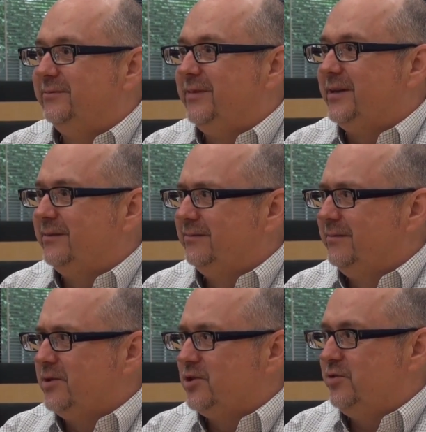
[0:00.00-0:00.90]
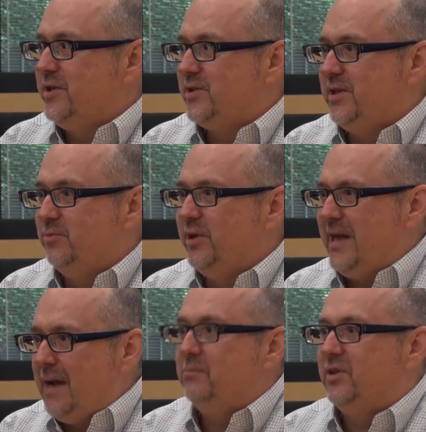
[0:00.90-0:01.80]
Like the streets seem
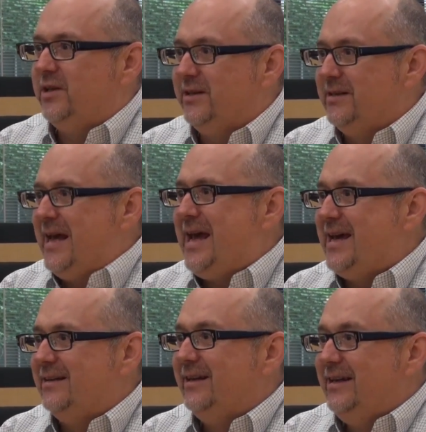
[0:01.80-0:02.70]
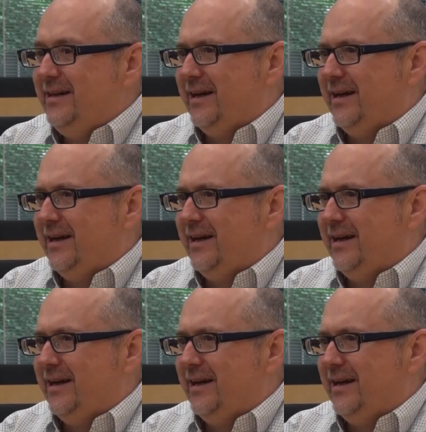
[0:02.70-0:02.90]
really empty and dead. Yeah.